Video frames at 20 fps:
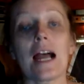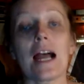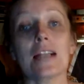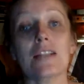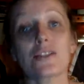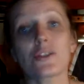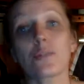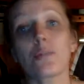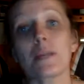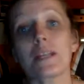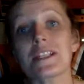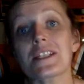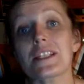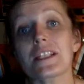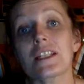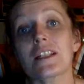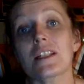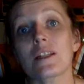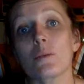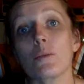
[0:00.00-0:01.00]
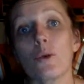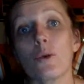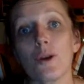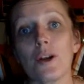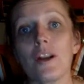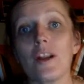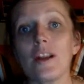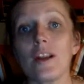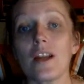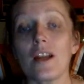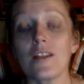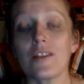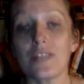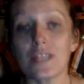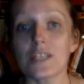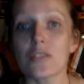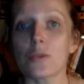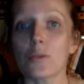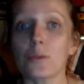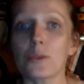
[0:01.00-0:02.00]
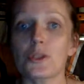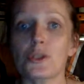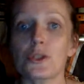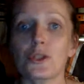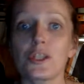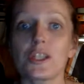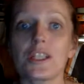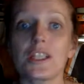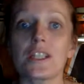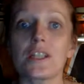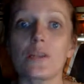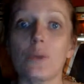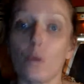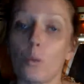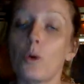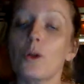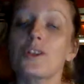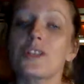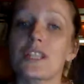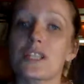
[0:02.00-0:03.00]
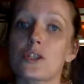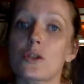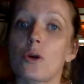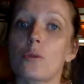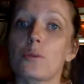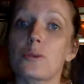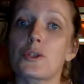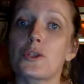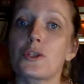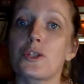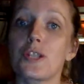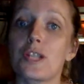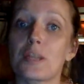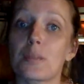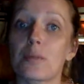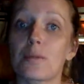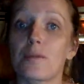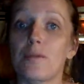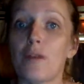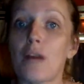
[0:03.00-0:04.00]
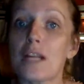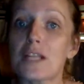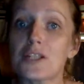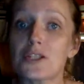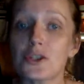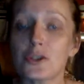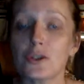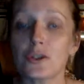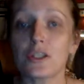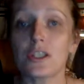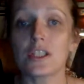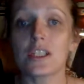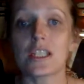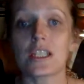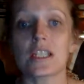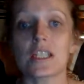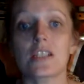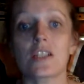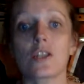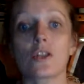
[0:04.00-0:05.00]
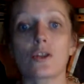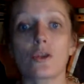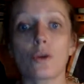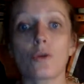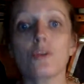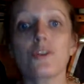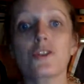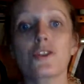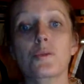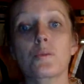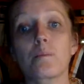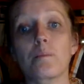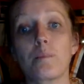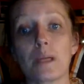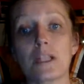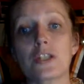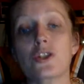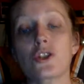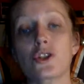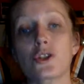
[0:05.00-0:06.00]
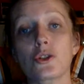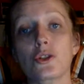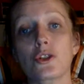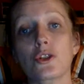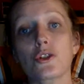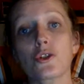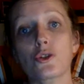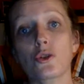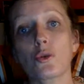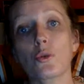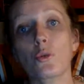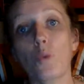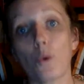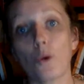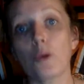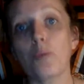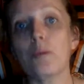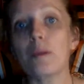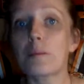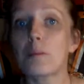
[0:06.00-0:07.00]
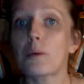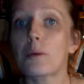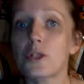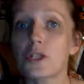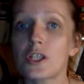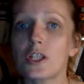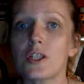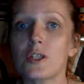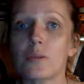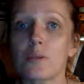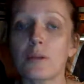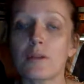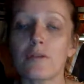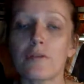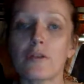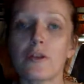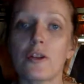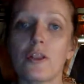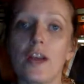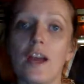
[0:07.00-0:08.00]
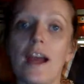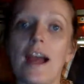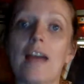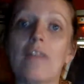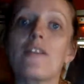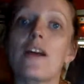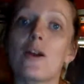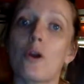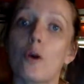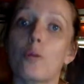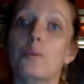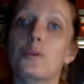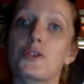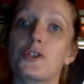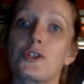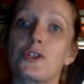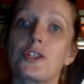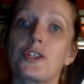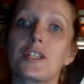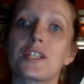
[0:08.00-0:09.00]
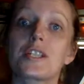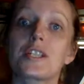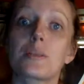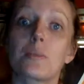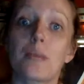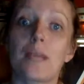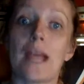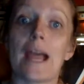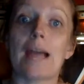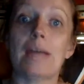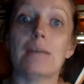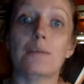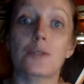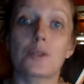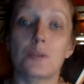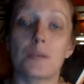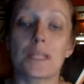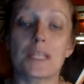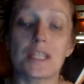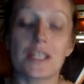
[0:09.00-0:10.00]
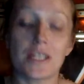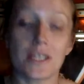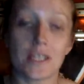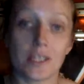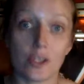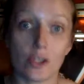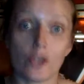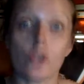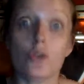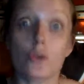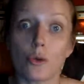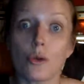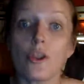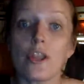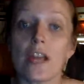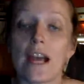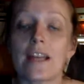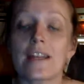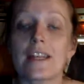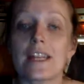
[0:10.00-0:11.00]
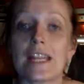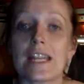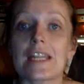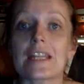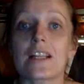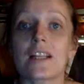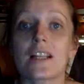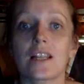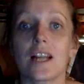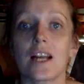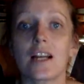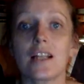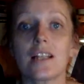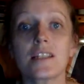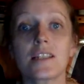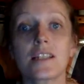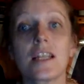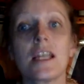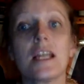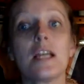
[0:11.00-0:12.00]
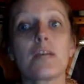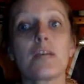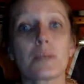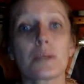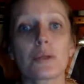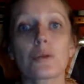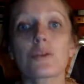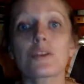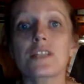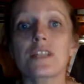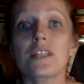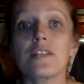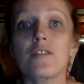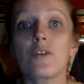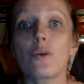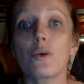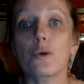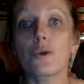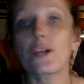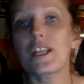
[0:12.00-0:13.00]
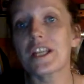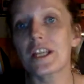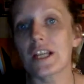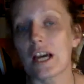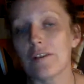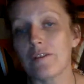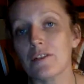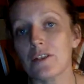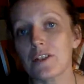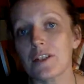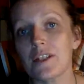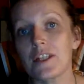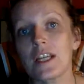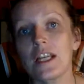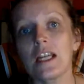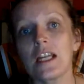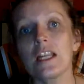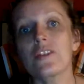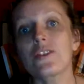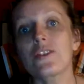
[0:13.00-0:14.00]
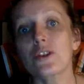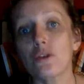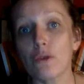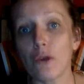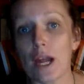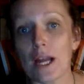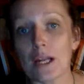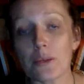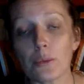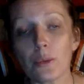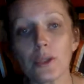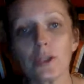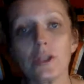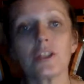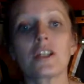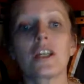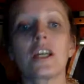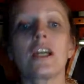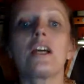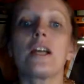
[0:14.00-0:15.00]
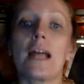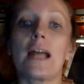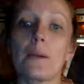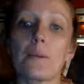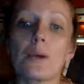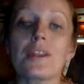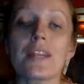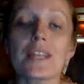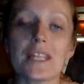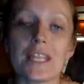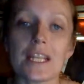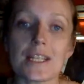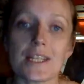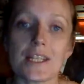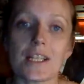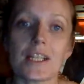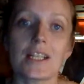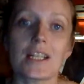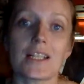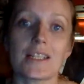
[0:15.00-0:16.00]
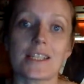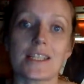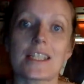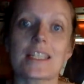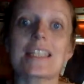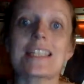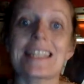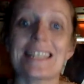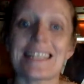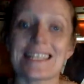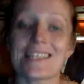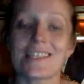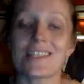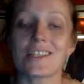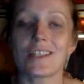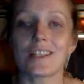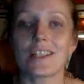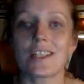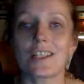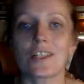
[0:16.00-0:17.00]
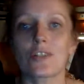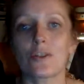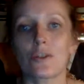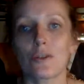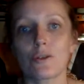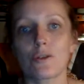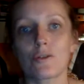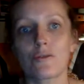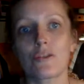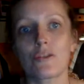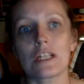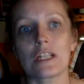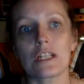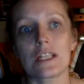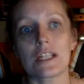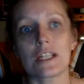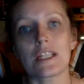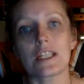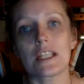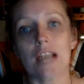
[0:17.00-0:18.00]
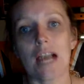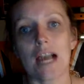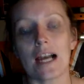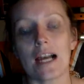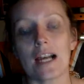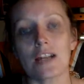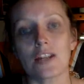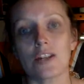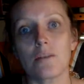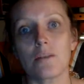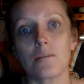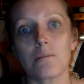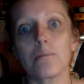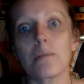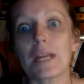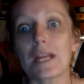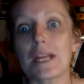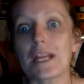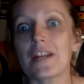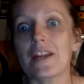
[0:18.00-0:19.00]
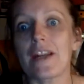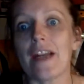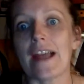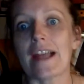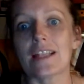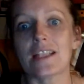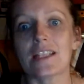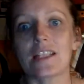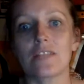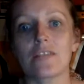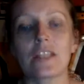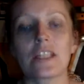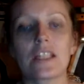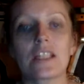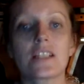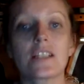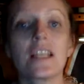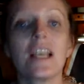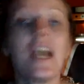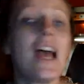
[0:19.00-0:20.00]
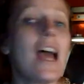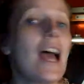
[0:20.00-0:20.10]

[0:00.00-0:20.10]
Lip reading: So basically, what this opportunity provides students is those better students who want to be pushed a little bit further have that opportunity to be able to do that in class because they've already covered the groundwork. And when they get to class, they can get stuck into those really media activities.